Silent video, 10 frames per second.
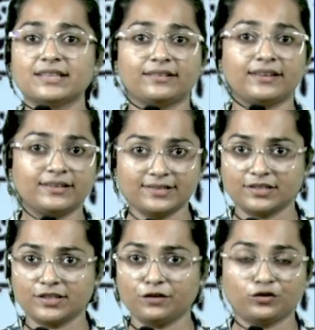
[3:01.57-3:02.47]
that are
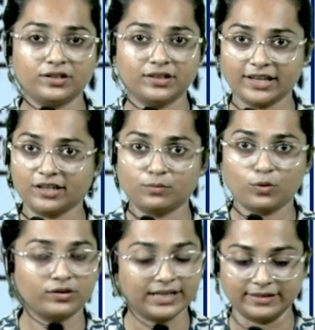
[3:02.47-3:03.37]
necessary for the kingdom
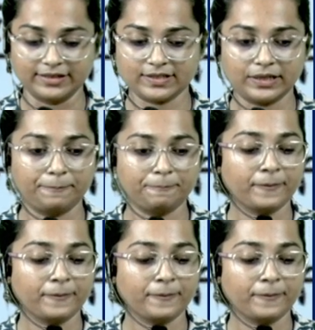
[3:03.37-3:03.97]
or dynasty.